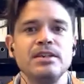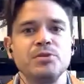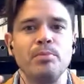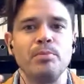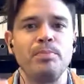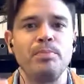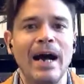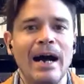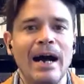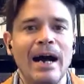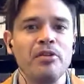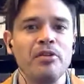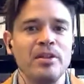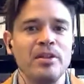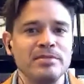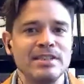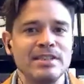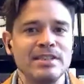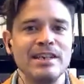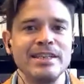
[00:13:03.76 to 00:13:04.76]
to empower
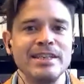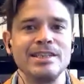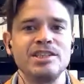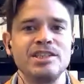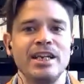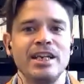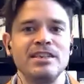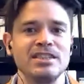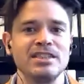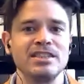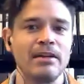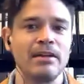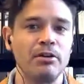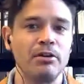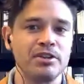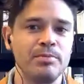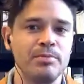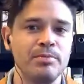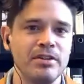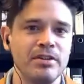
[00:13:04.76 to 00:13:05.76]
them to lead change in their own
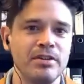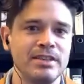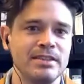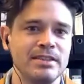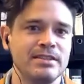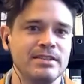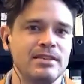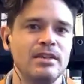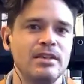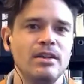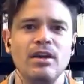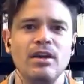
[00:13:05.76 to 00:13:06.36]
communities.